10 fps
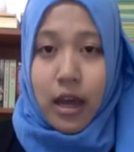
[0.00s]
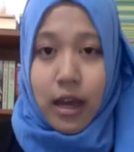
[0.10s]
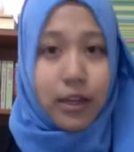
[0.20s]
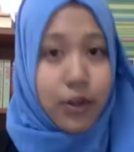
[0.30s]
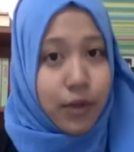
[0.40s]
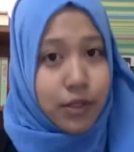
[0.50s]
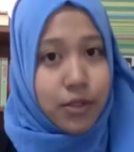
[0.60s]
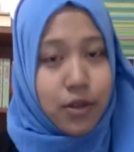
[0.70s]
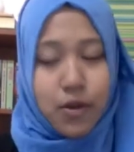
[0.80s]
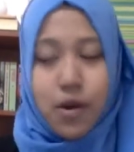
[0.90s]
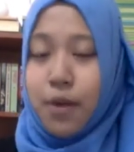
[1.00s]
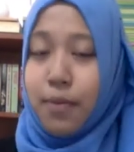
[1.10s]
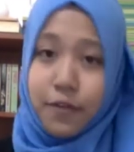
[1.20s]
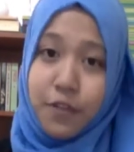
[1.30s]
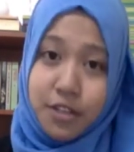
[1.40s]
I don't know what to do,
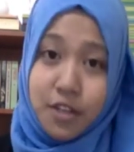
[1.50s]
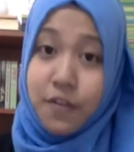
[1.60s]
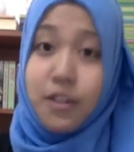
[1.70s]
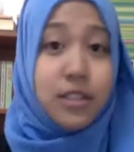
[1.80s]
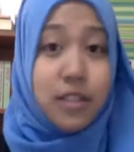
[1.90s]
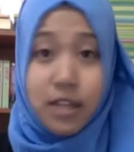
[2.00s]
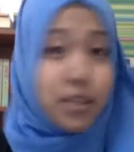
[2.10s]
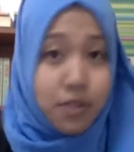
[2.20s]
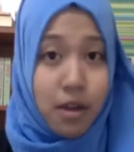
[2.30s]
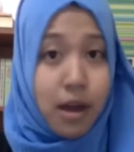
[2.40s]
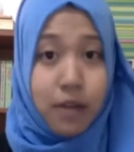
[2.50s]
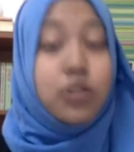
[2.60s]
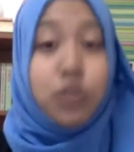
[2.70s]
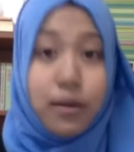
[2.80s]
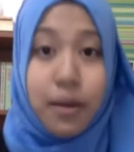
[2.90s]
but first thing first, I need to come out
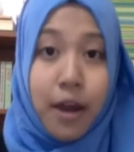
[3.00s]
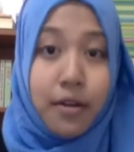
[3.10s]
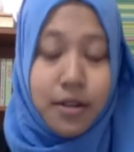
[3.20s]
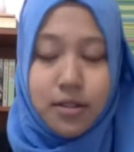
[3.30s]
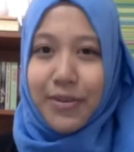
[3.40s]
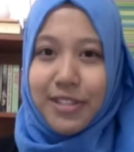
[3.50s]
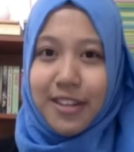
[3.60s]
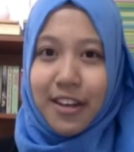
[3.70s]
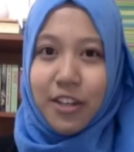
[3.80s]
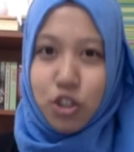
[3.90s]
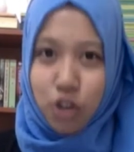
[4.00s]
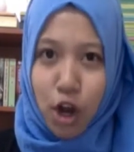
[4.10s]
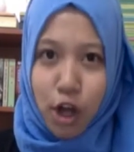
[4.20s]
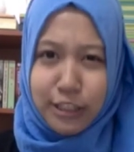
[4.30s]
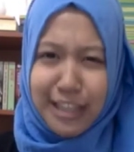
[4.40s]
to my parents. I was kind of
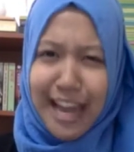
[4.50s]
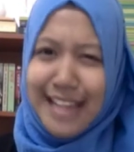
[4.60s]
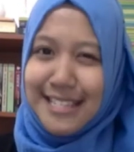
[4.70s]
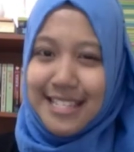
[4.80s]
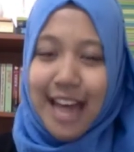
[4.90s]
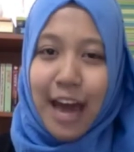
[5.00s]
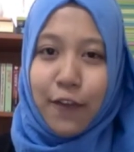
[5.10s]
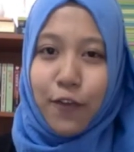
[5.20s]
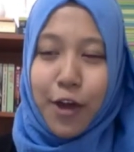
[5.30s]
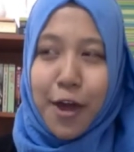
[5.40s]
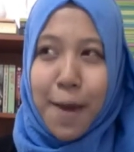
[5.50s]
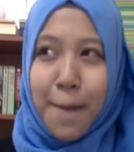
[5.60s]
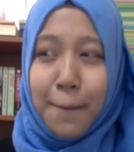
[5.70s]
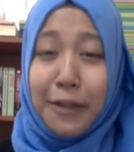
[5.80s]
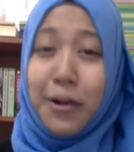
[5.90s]
shocked and sad for
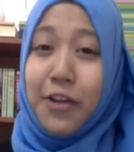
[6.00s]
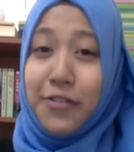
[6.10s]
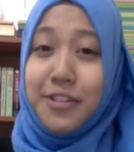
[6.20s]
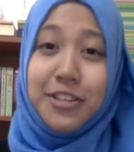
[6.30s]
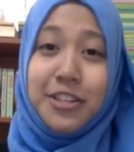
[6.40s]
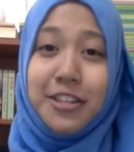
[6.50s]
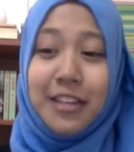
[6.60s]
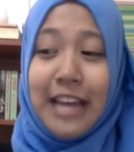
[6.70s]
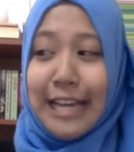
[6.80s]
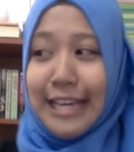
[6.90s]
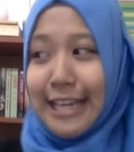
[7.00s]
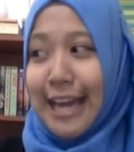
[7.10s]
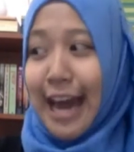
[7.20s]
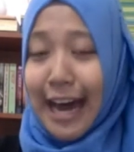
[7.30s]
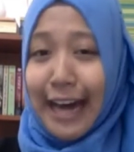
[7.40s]
him, but the conversation he
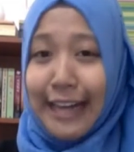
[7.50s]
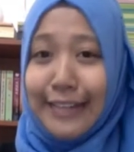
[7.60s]
had